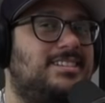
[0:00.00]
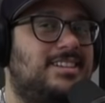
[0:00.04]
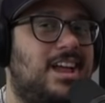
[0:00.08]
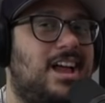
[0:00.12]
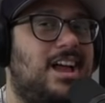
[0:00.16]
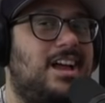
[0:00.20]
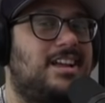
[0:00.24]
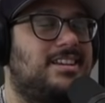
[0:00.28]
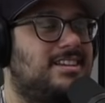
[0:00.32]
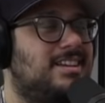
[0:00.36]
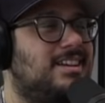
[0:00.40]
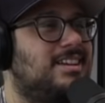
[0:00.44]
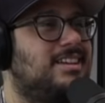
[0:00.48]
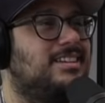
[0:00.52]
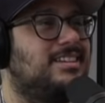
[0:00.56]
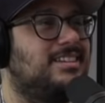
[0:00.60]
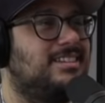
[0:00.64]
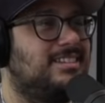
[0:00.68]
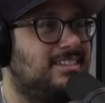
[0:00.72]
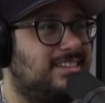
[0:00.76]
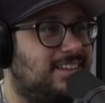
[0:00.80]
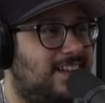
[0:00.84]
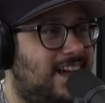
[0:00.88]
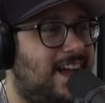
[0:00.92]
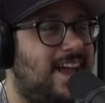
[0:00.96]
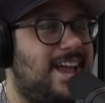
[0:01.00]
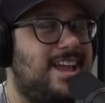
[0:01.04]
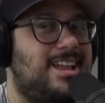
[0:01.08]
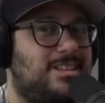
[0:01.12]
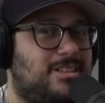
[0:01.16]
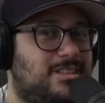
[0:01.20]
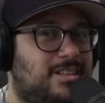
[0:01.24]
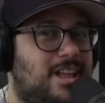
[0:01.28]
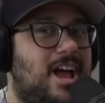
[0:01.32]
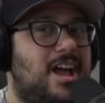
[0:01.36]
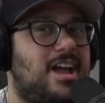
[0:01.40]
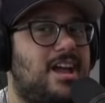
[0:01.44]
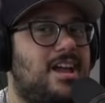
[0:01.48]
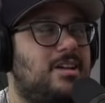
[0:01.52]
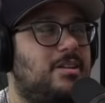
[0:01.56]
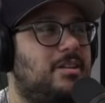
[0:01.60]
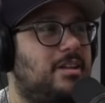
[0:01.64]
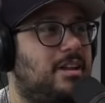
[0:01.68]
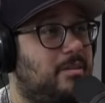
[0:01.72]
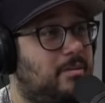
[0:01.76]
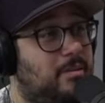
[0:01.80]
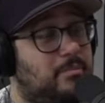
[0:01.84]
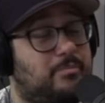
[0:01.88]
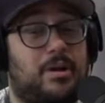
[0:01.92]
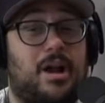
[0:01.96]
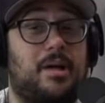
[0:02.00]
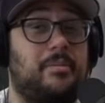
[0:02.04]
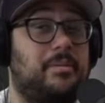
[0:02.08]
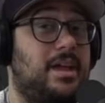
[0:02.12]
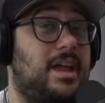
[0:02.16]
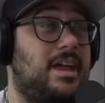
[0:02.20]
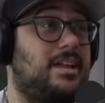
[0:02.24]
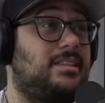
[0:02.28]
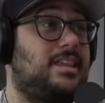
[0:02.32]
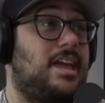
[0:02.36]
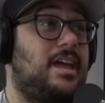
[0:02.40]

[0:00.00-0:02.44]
Yeah, I did. I ate. I ate. Lamb. Probably ate